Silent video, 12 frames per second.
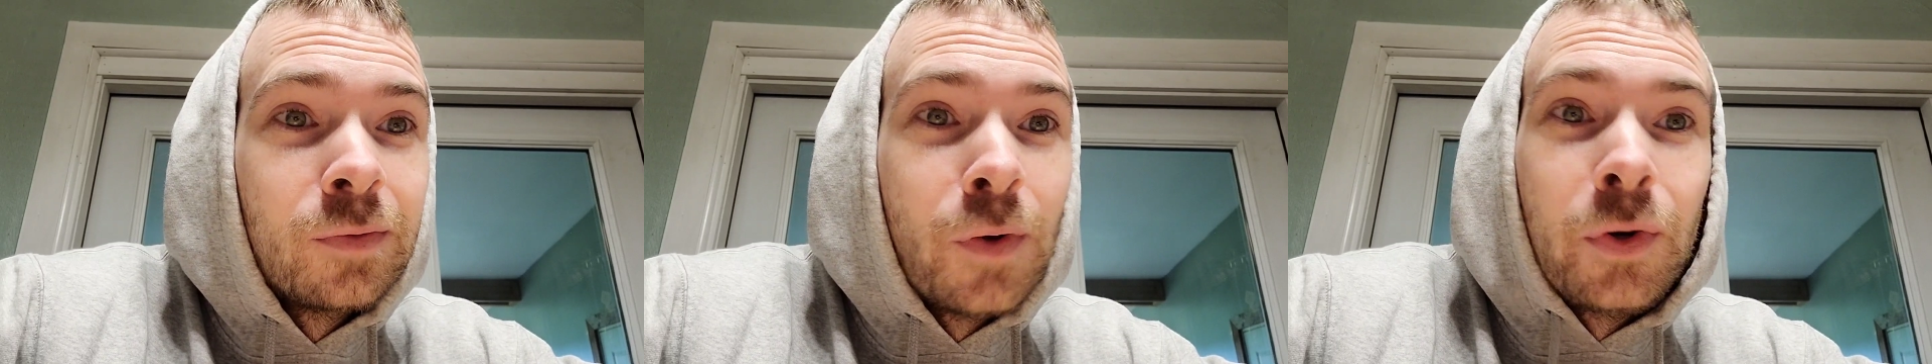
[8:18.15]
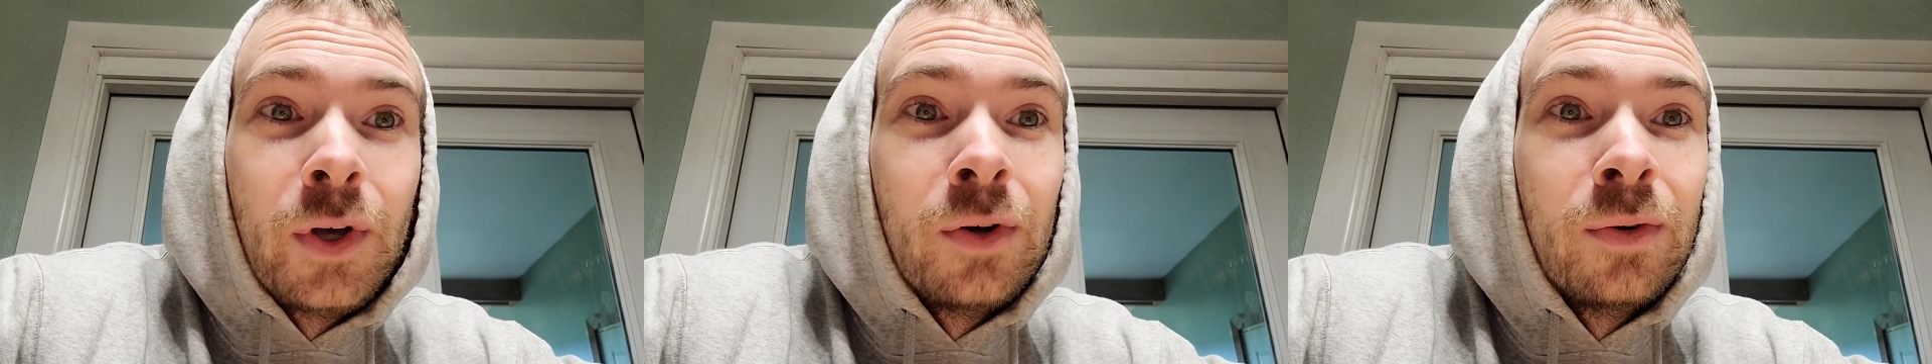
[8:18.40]

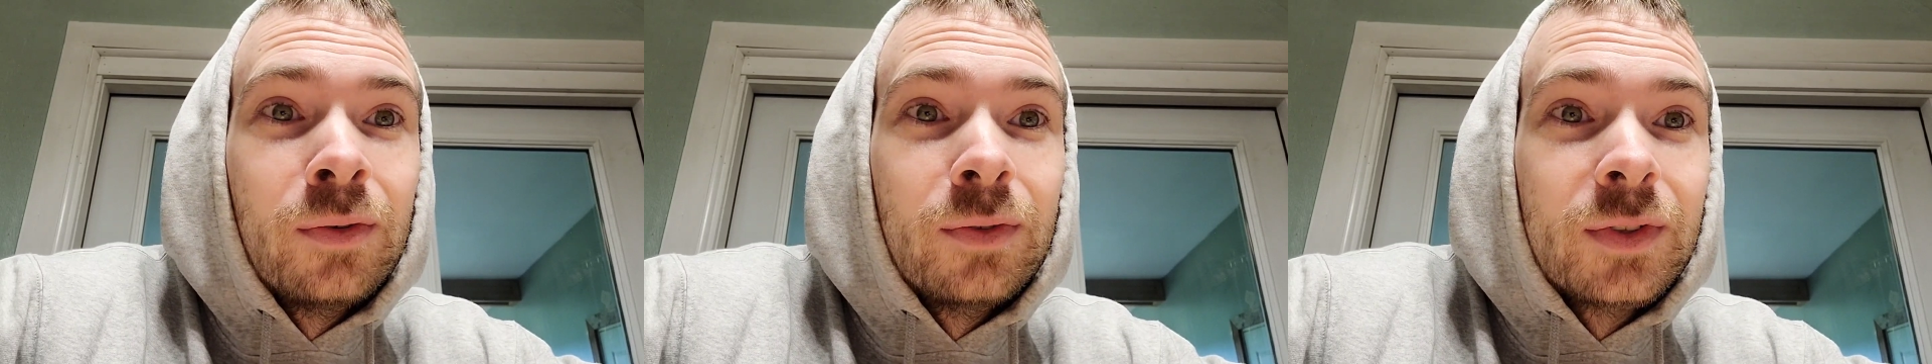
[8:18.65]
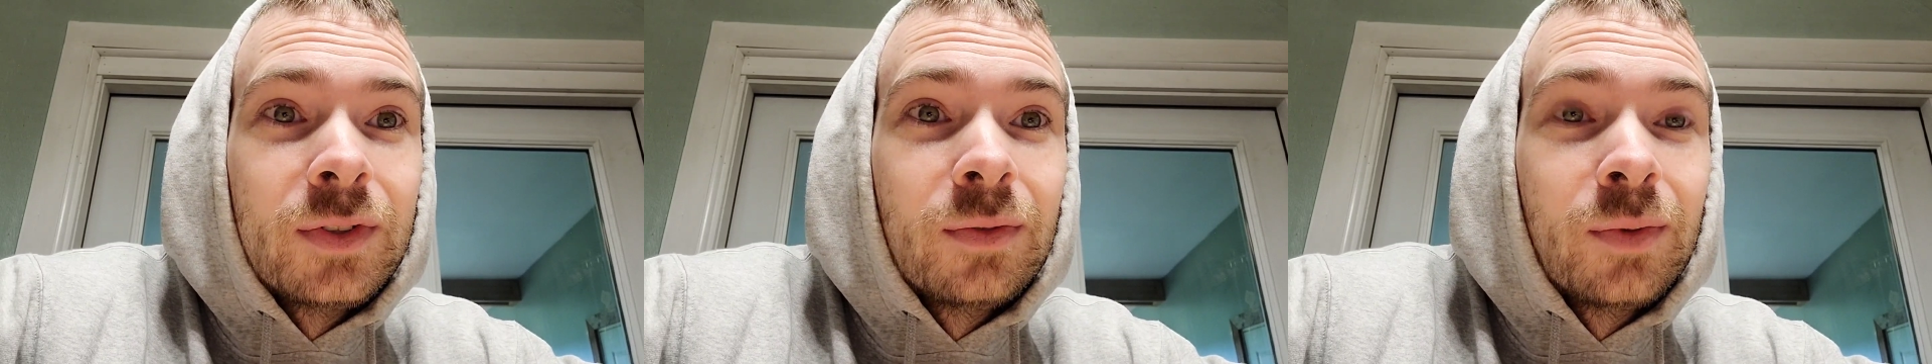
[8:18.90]

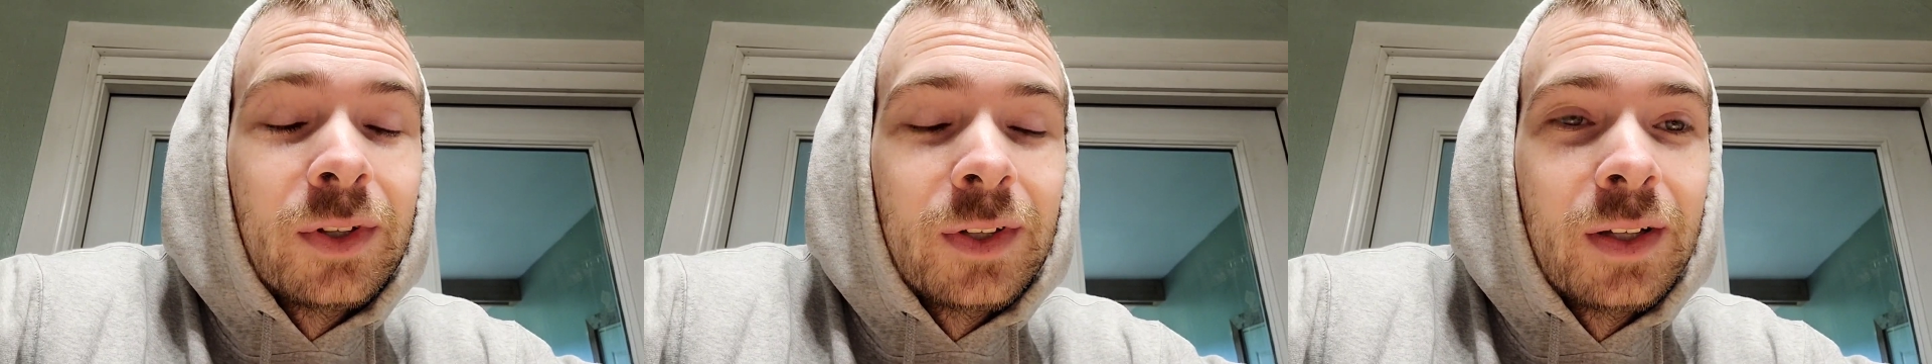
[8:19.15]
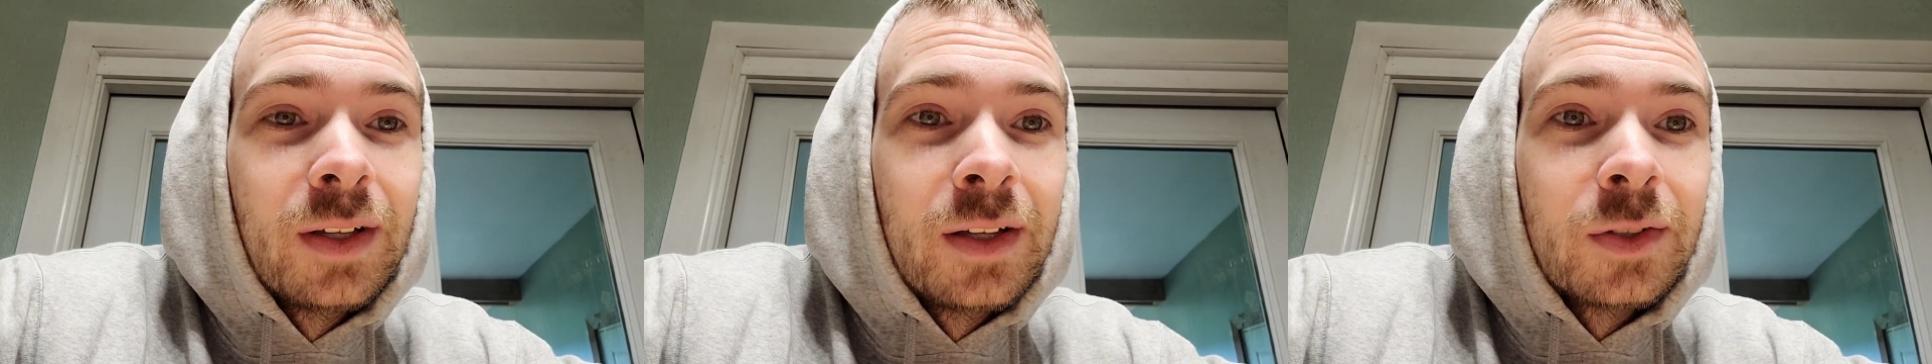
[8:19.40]
photos with
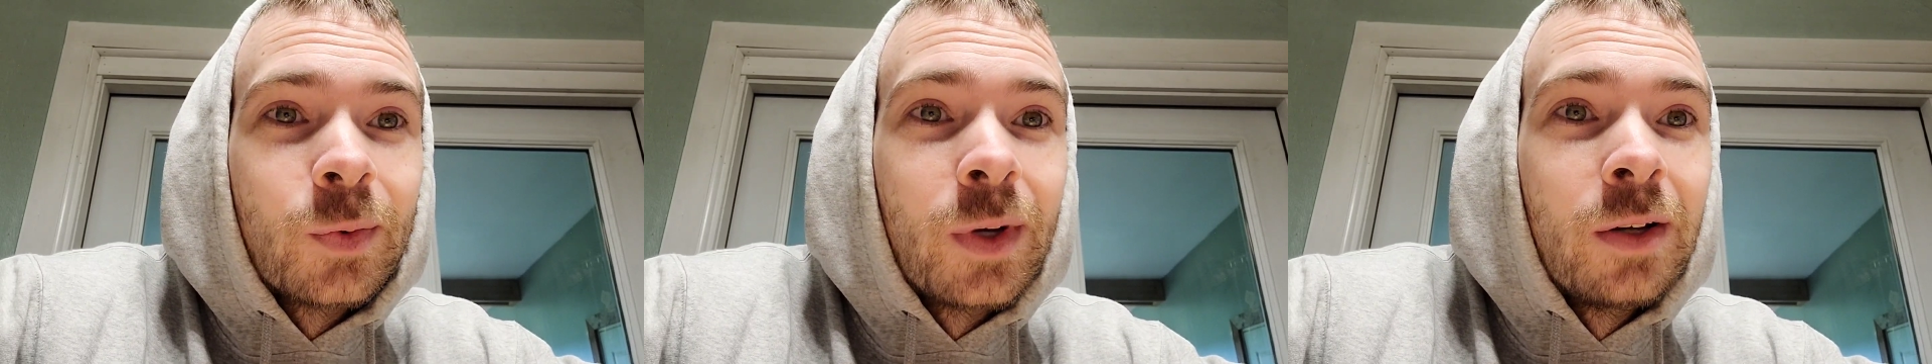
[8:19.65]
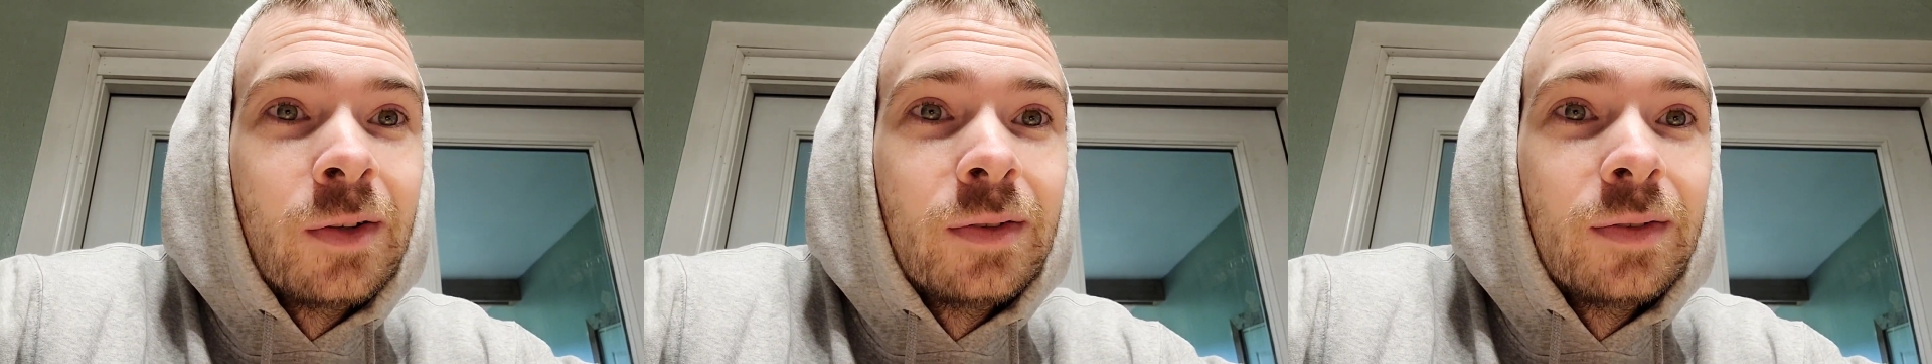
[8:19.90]
it as
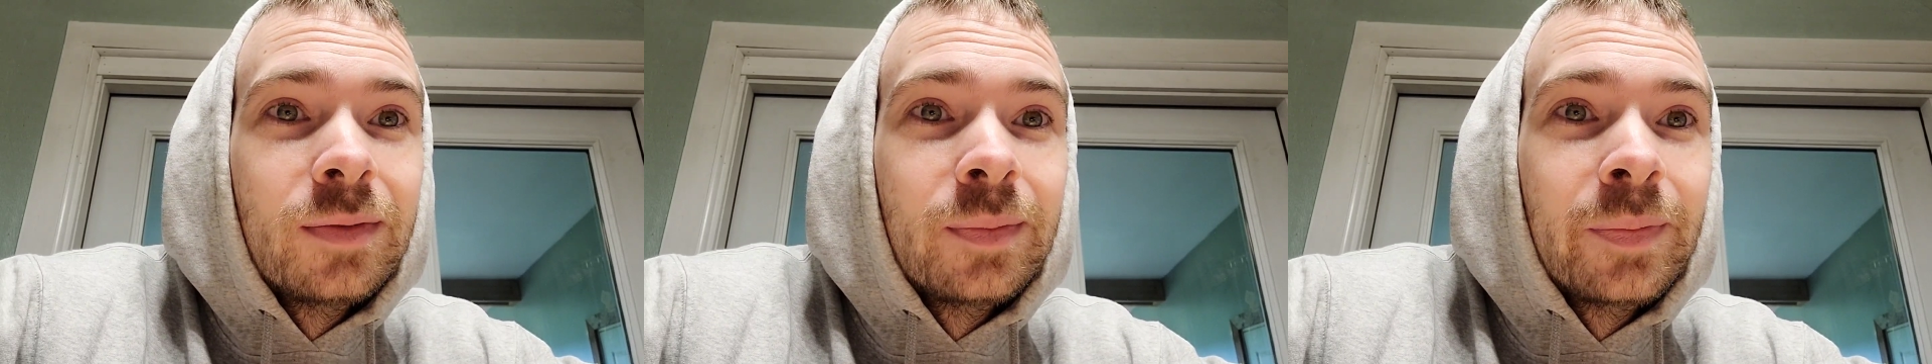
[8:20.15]
well.